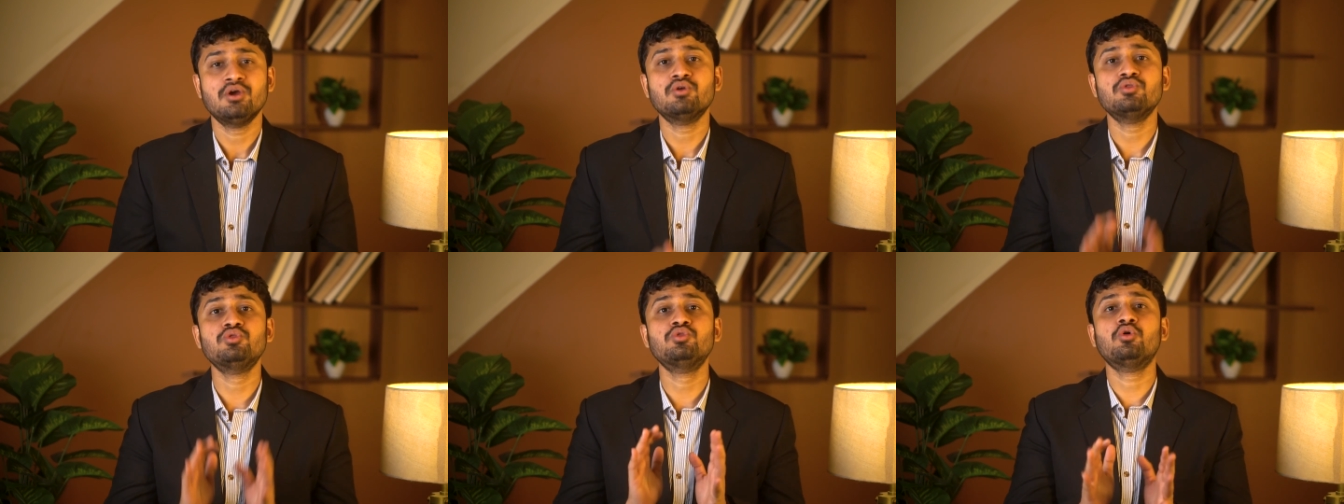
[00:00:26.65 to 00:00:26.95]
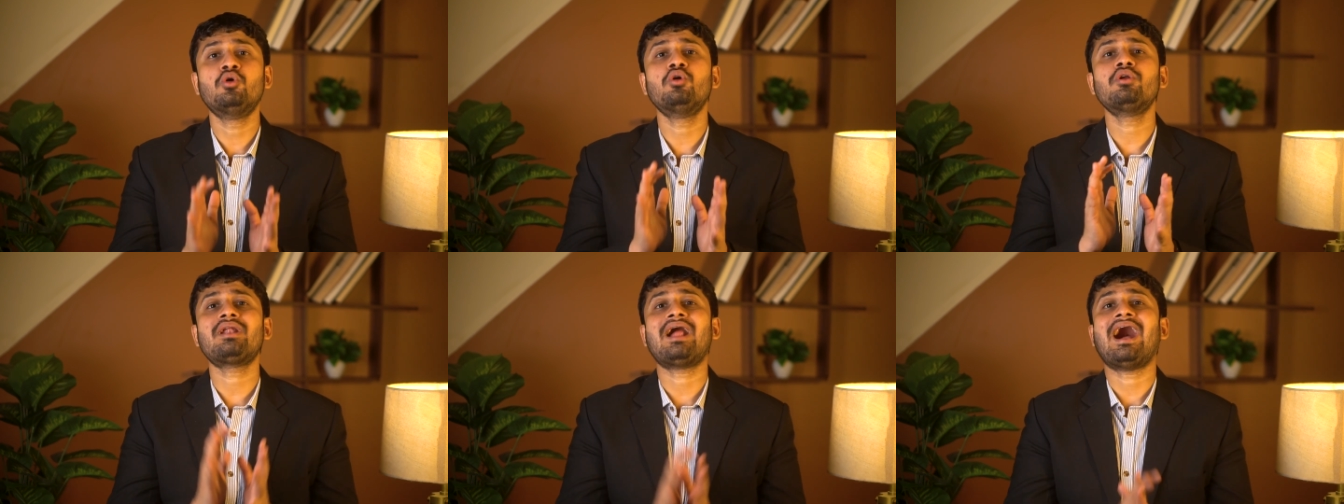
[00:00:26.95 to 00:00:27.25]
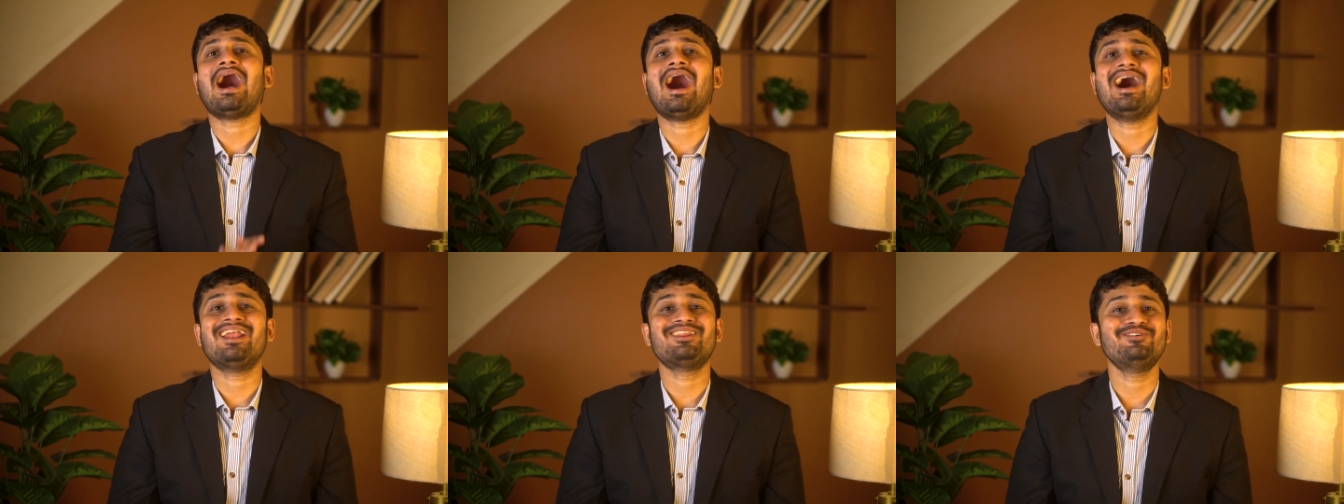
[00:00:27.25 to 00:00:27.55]

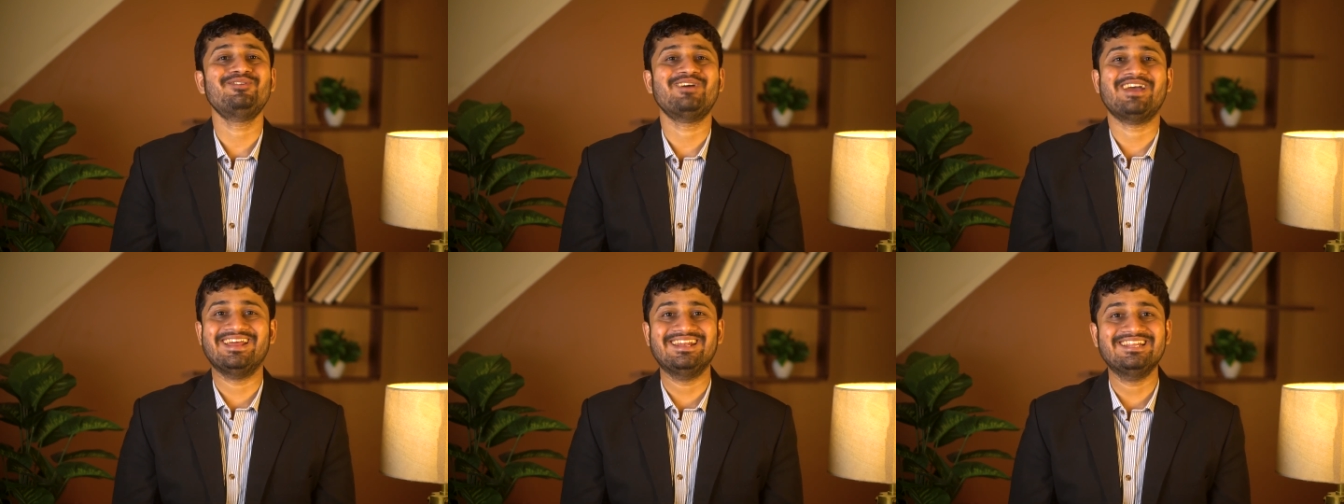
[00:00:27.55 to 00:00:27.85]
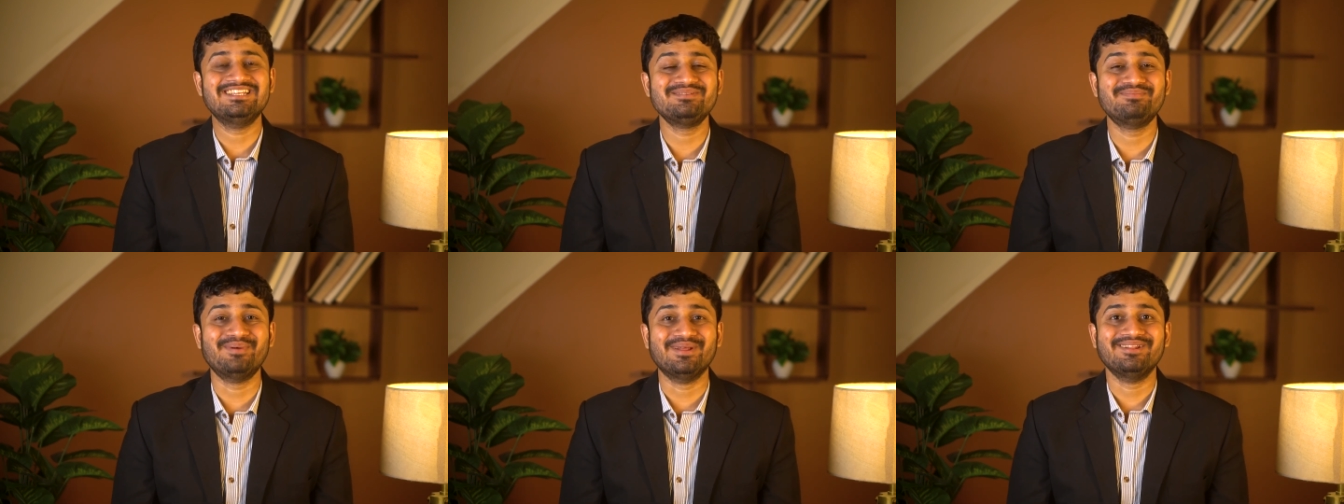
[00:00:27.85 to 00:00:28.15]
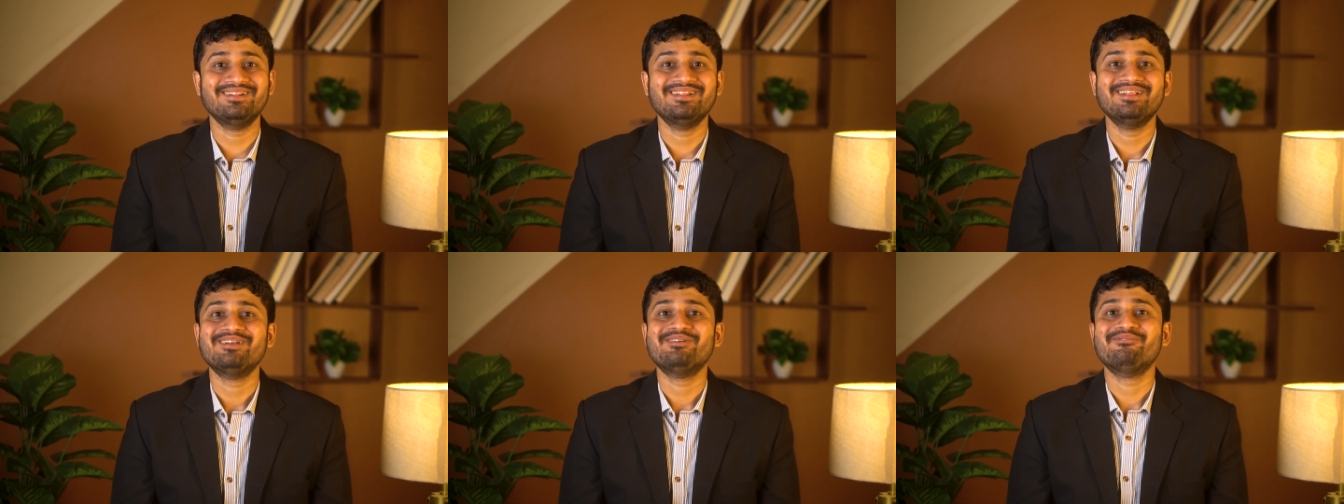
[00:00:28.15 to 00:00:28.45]
nor are you
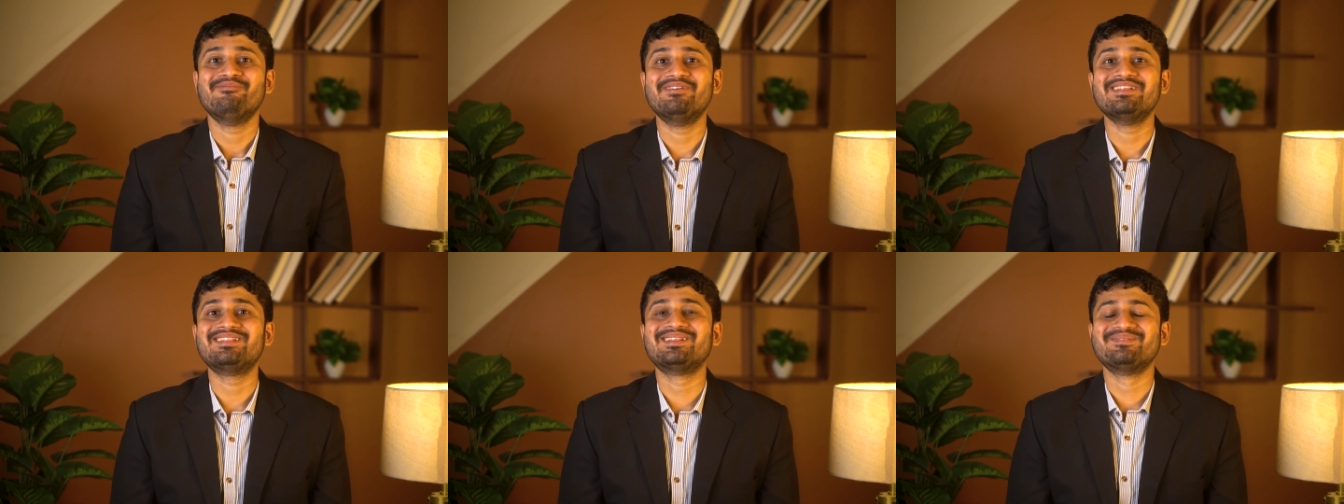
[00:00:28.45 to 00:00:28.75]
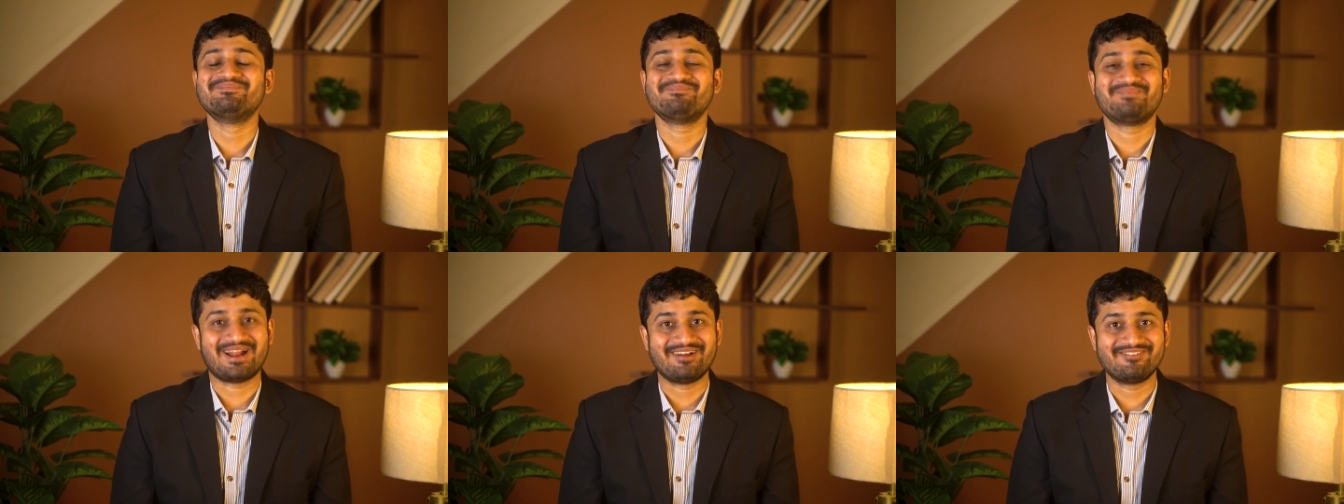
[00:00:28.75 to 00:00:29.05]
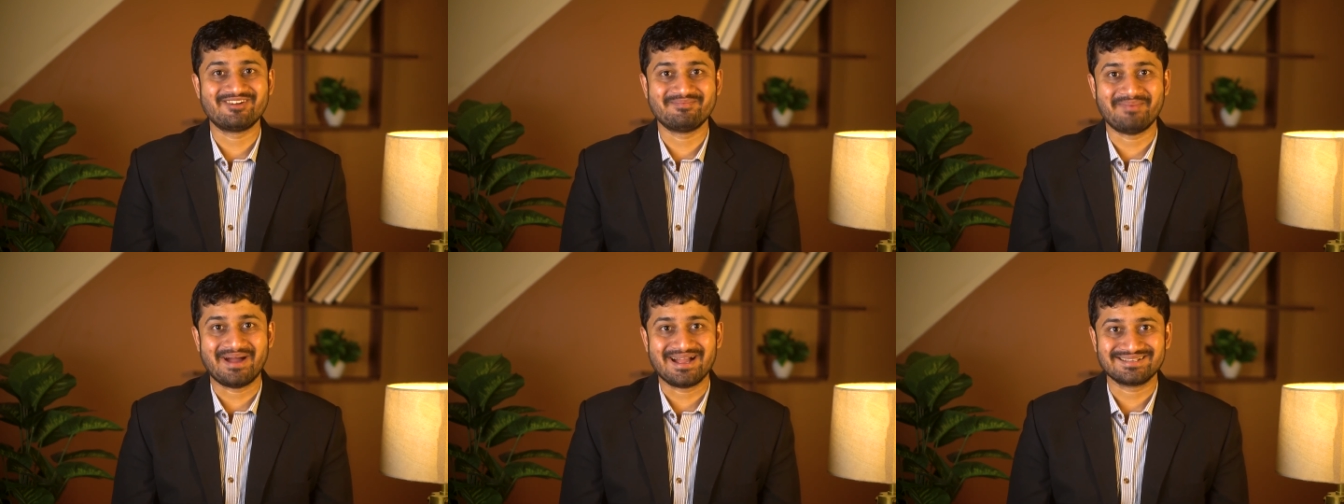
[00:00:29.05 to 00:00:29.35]
eligible with
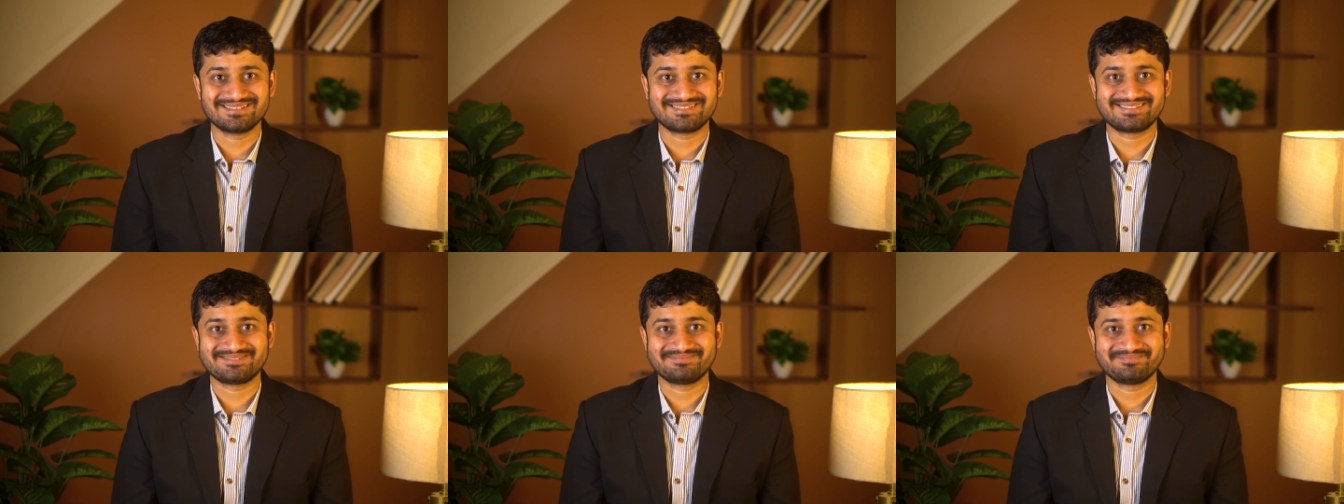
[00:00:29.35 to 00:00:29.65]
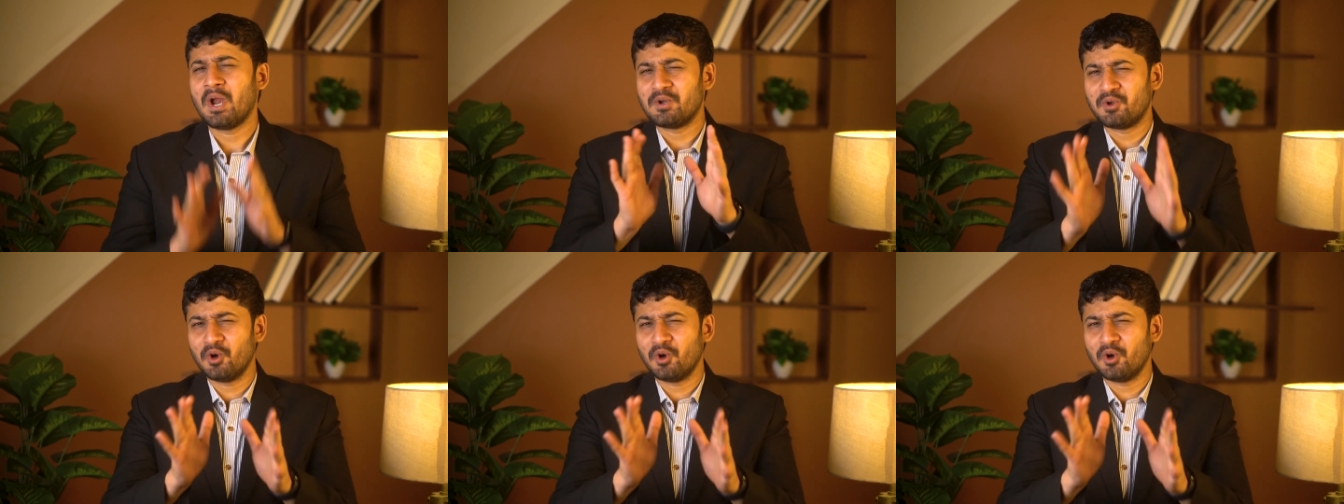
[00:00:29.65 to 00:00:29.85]
private banks?